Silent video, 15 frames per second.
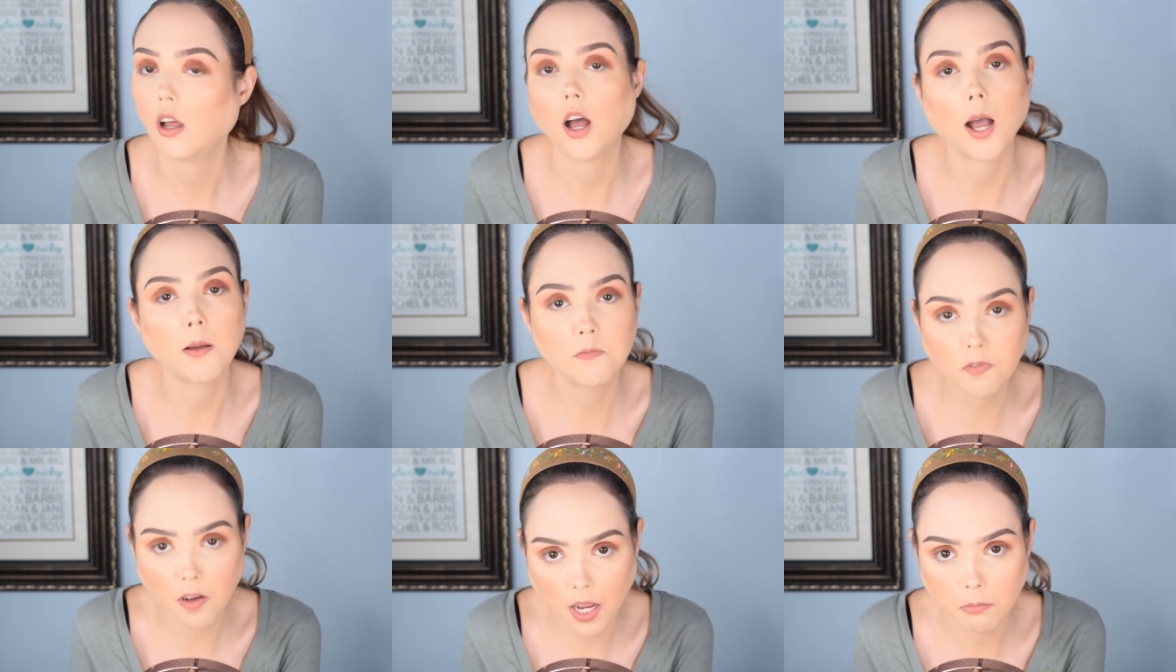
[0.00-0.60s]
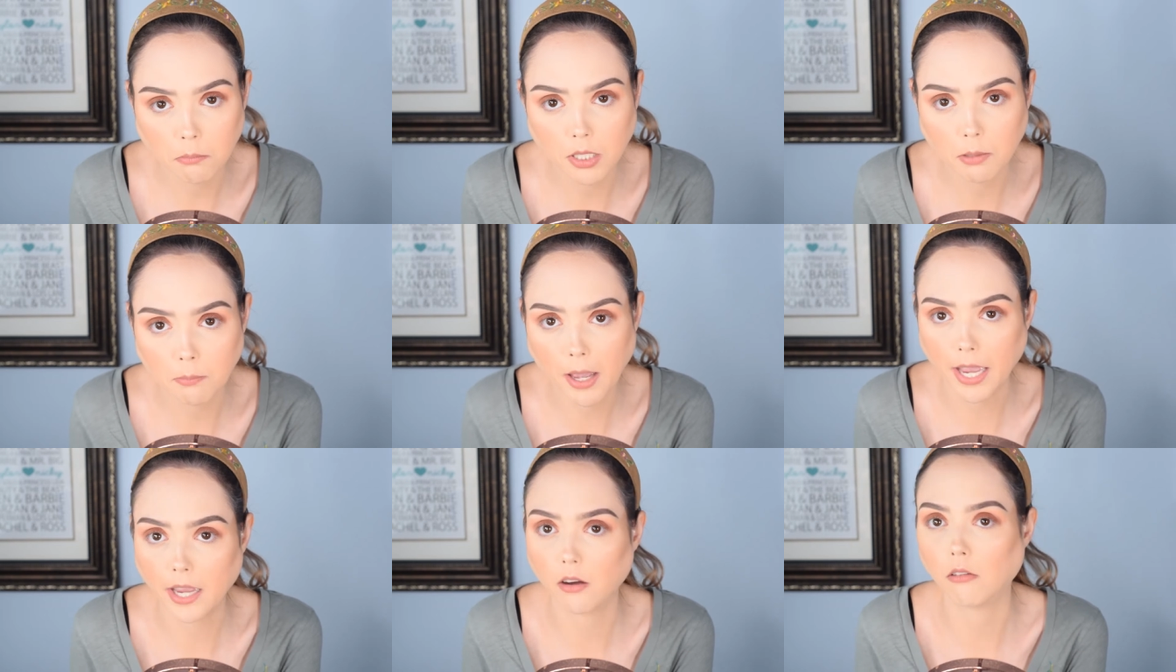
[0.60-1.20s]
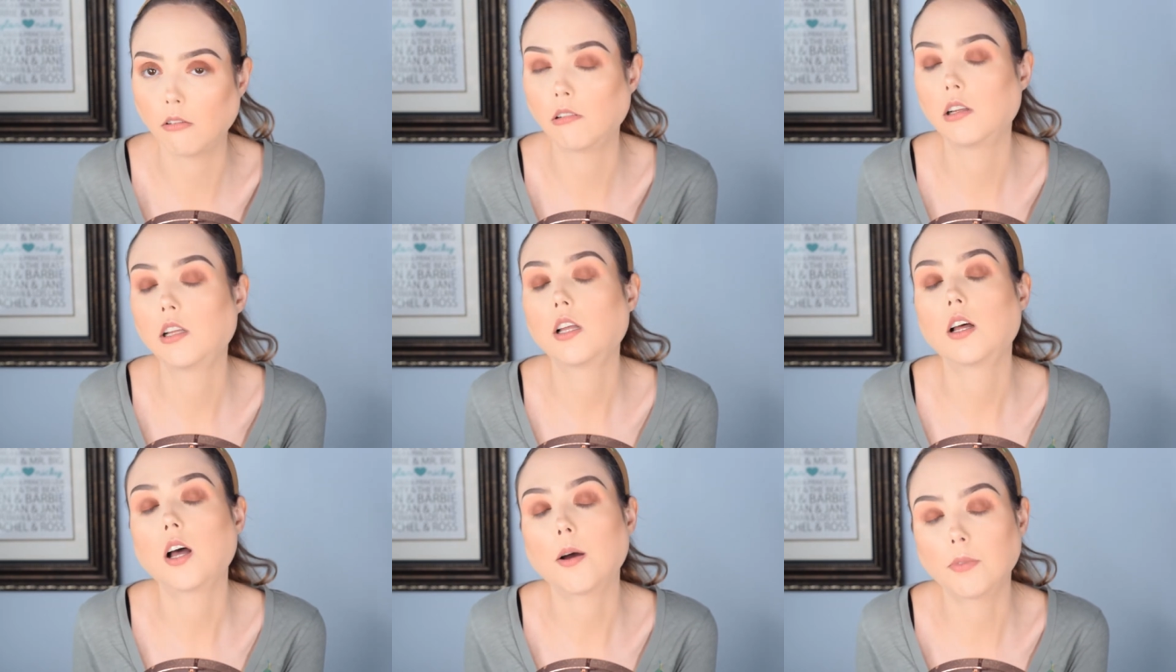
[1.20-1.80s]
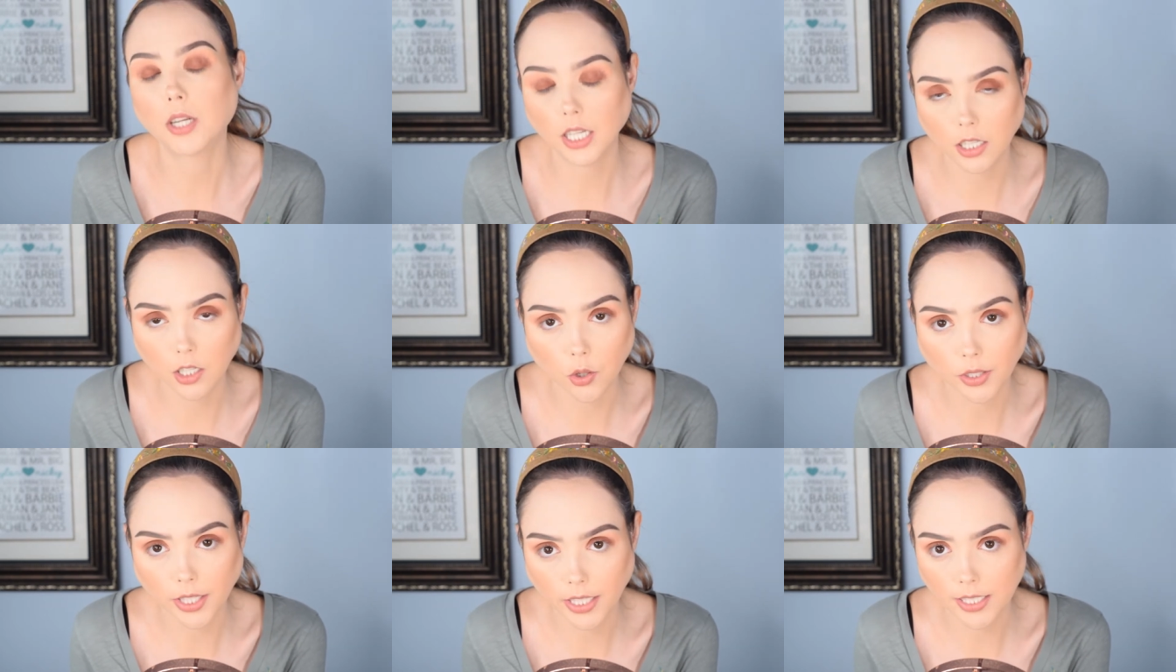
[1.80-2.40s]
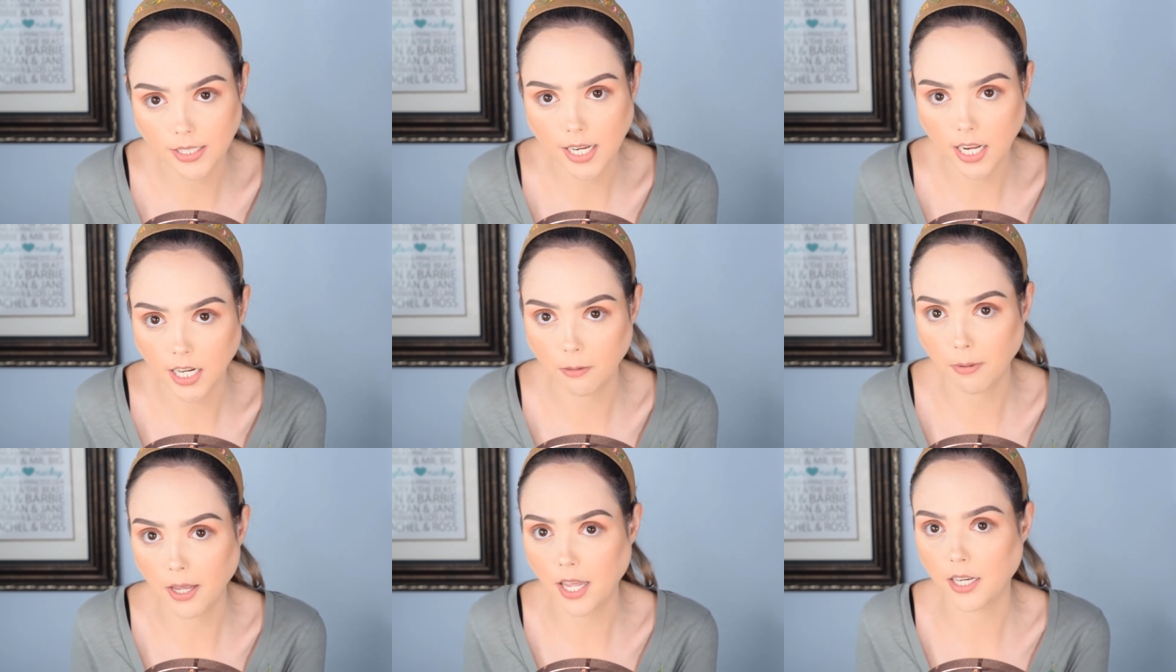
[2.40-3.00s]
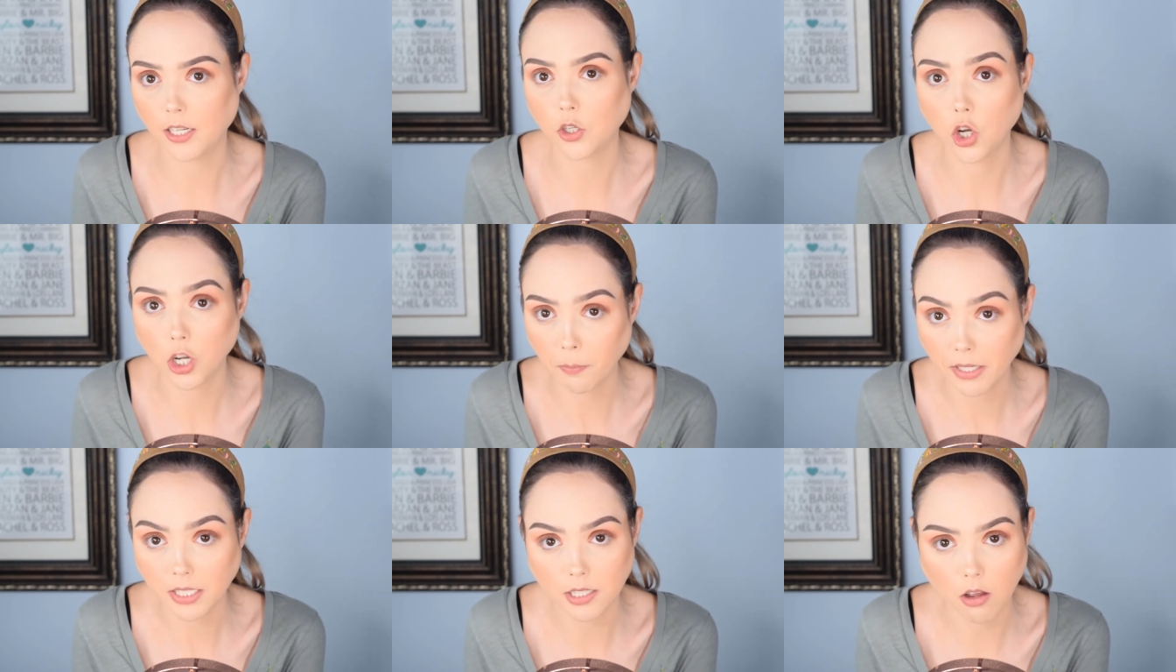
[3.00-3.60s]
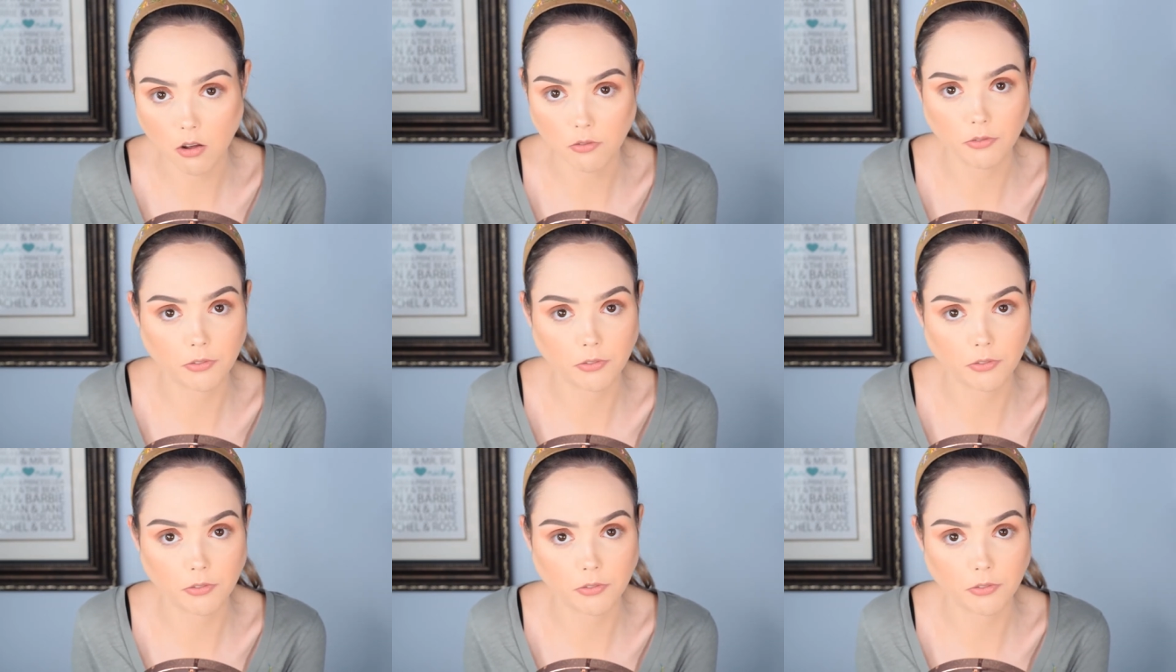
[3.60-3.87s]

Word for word: I'm fine being pale. I'm not gonna go lay in a tanning bed and cook myself